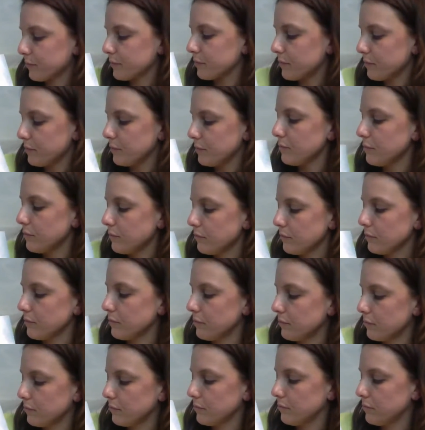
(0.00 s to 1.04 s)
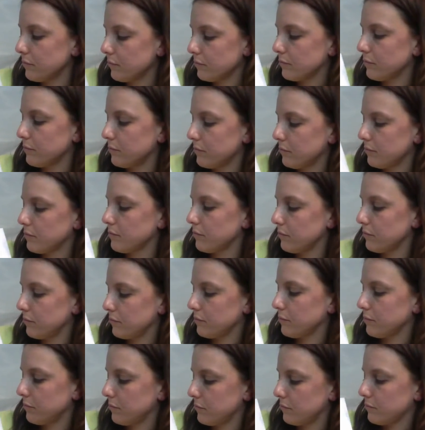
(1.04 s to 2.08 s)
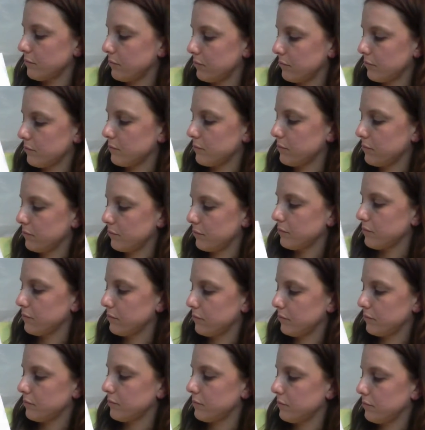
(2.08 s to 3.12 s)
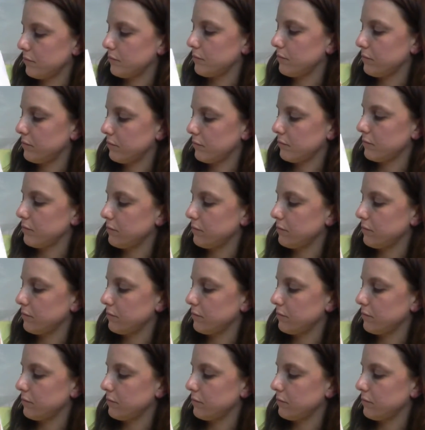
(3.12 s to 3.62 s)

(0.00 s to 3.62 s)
No one is speaking in this clip.